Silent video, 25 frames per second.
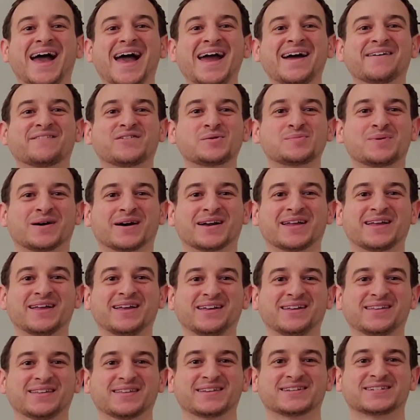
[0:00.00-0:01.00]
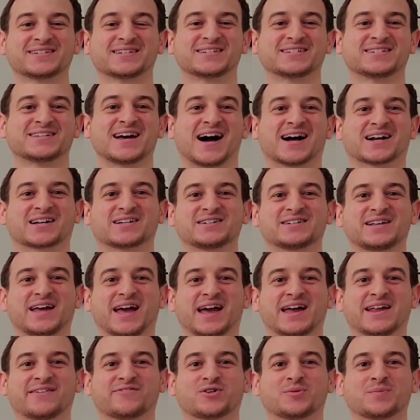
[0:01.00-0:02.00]
Hey everybody, this is Dr.
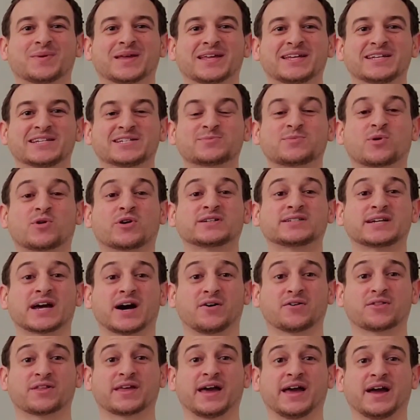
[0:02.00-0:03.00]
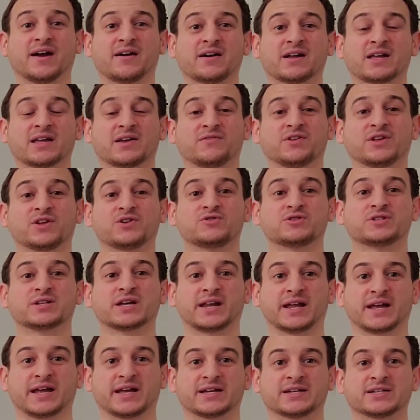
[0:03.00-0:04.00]
Dan from Esports Healthcare giving you
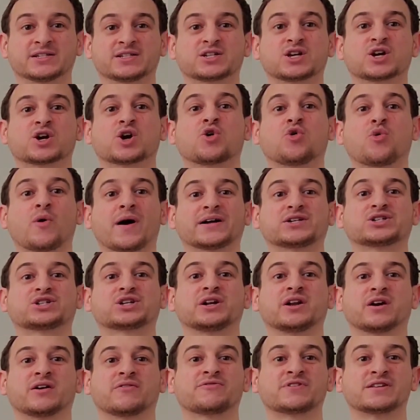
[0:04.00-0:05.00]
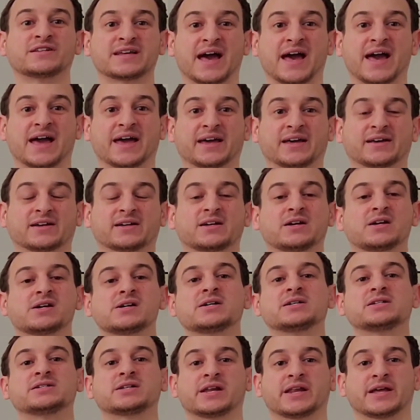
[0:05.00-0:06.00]
today's question of the day.
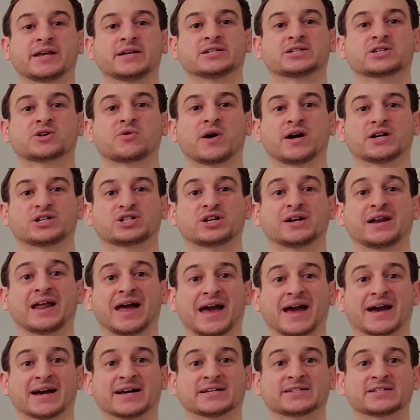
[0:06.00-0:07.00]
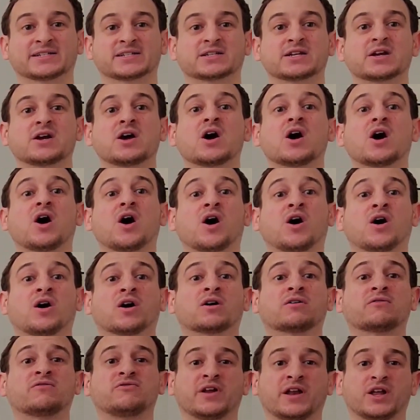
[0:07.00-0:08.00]
Today's question asks,
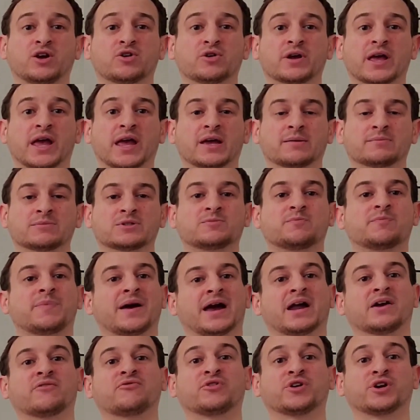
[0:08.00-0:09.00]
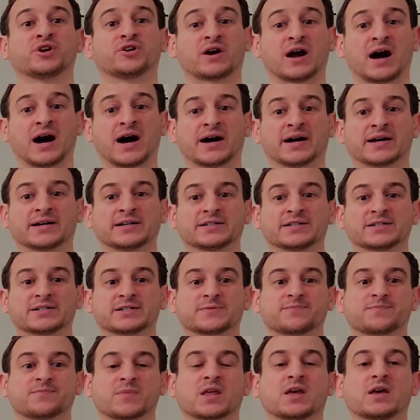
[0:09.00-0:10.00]
are video games bad for your
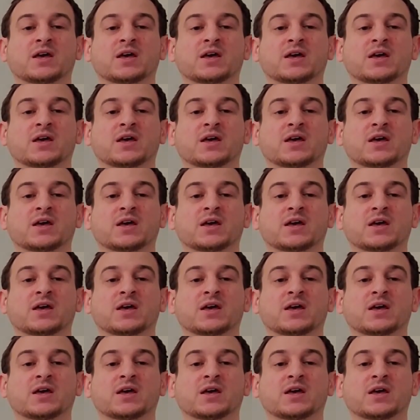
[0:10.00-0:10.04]
eyes?